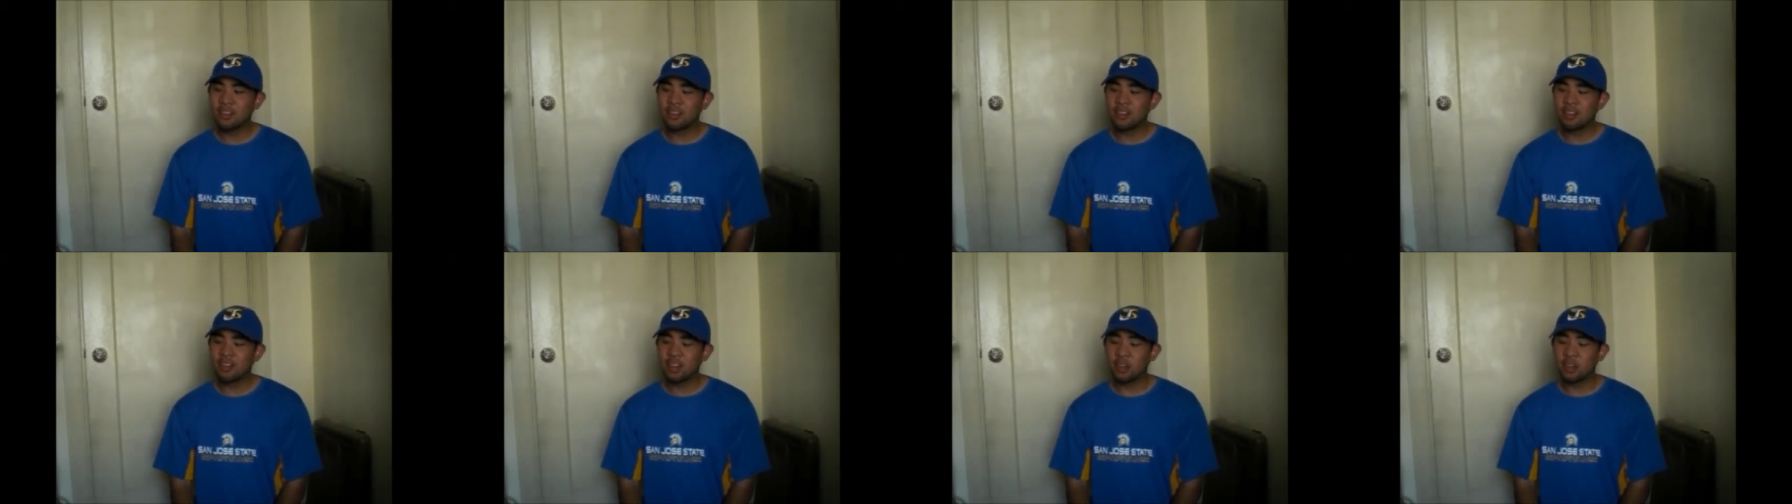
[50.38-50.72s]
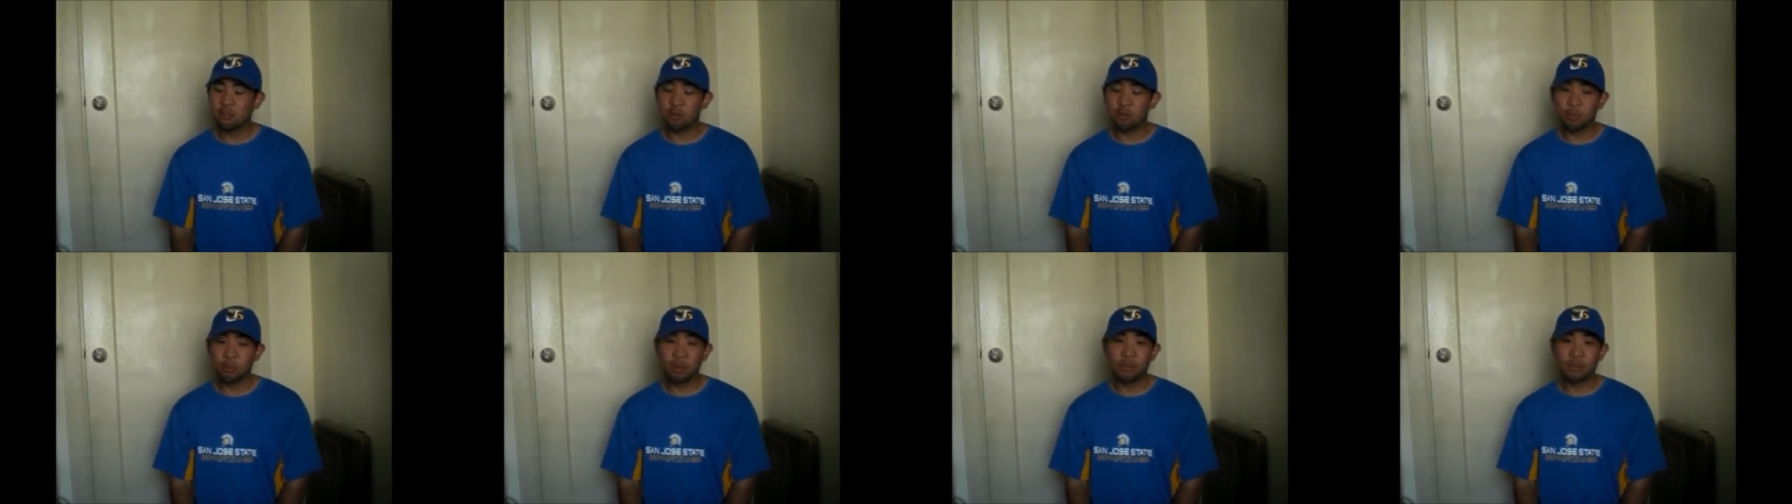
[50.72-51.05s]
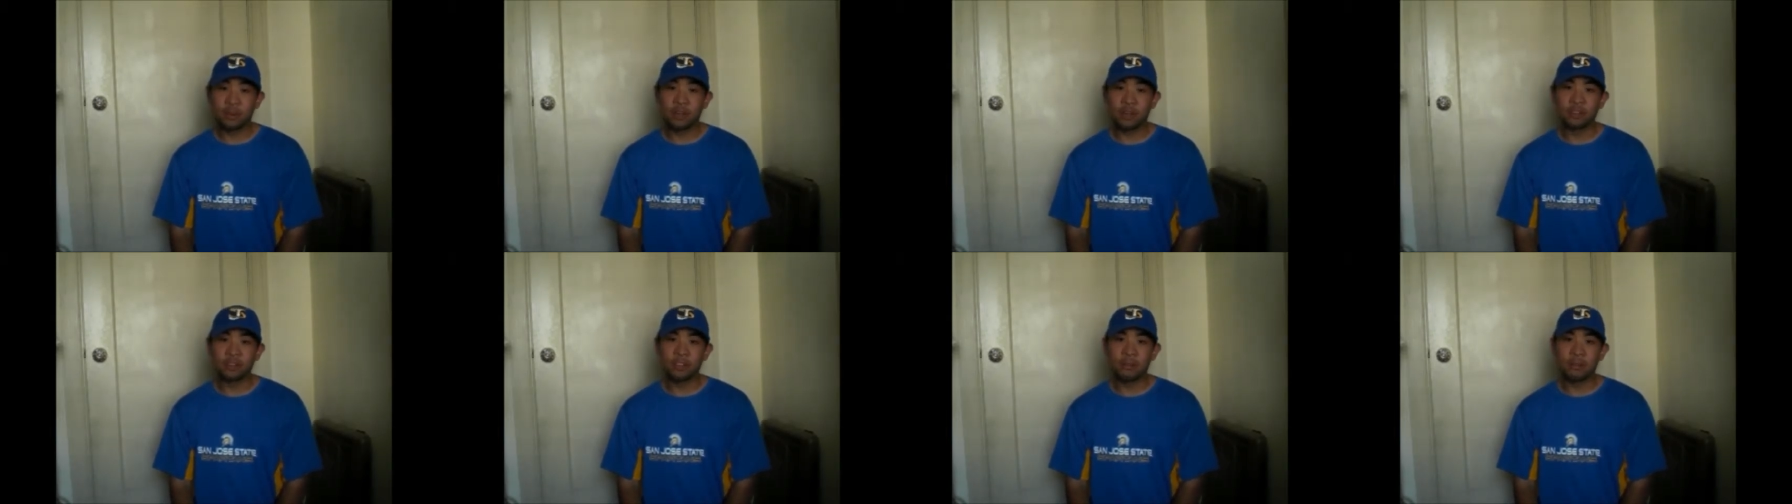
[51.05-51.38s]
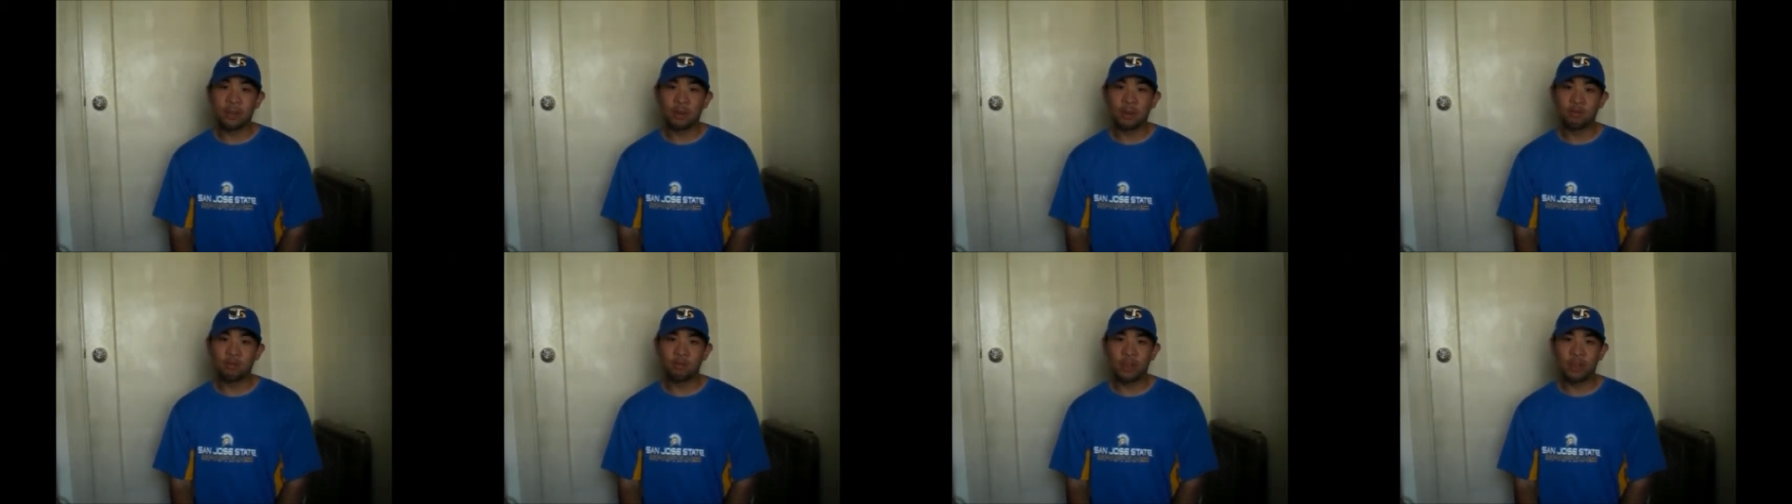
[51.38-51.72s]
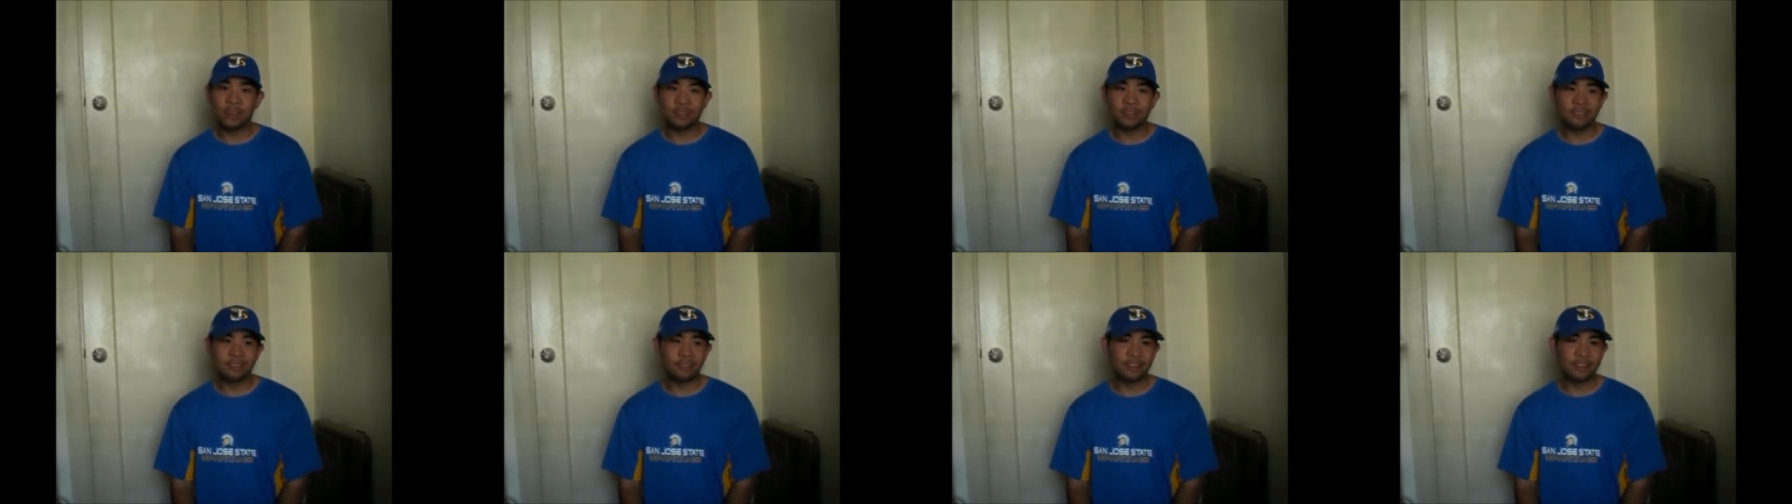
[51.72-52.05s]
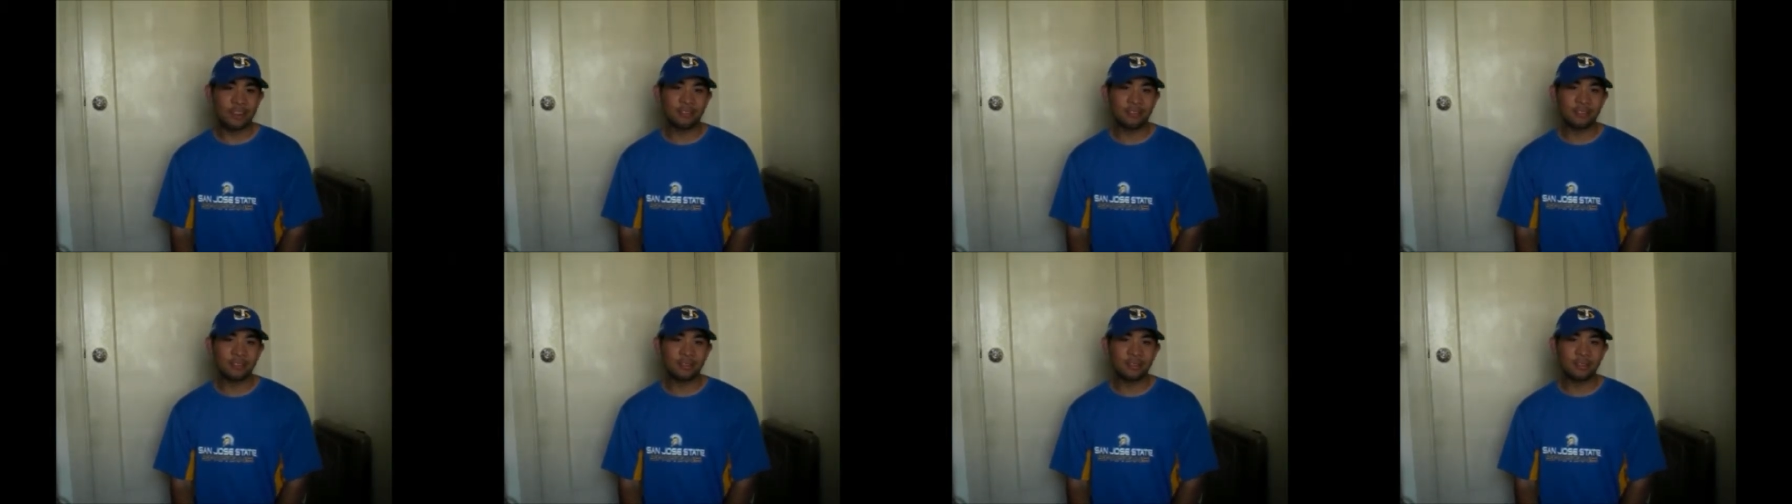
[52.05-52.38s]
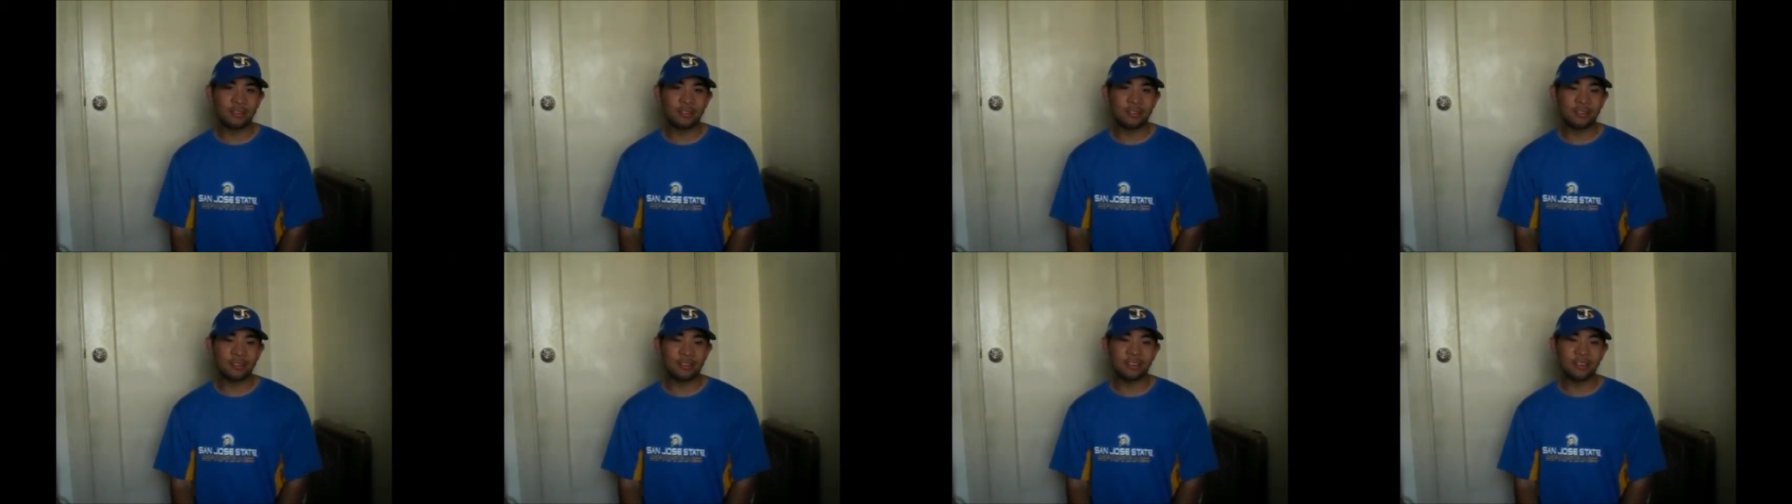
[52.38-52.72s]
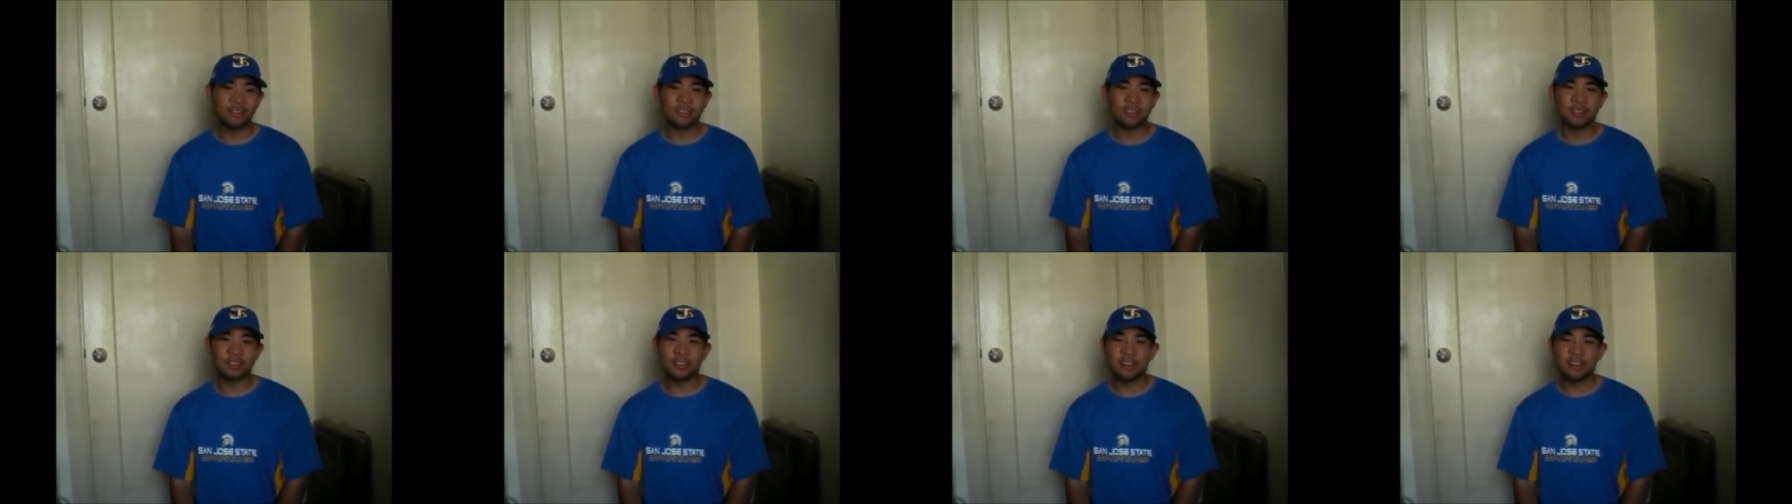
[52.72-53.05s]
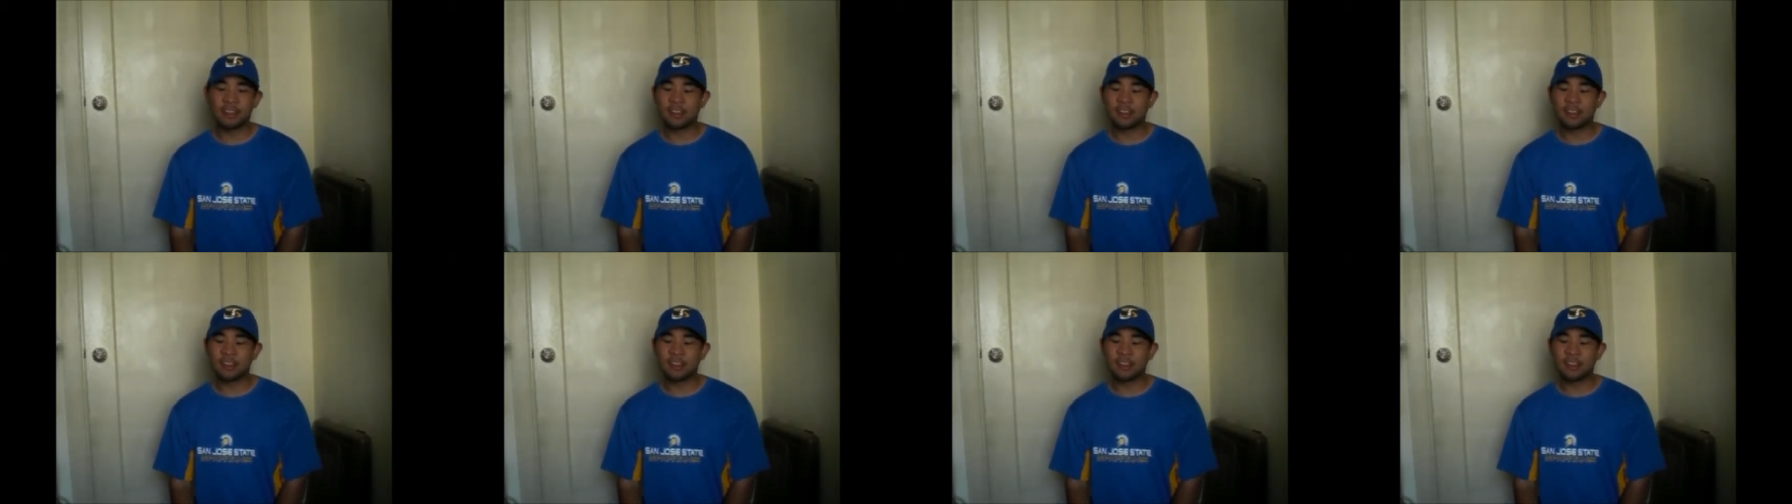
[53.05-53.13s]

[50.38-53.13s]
Uh, we're moving on to the Mountain West after this season.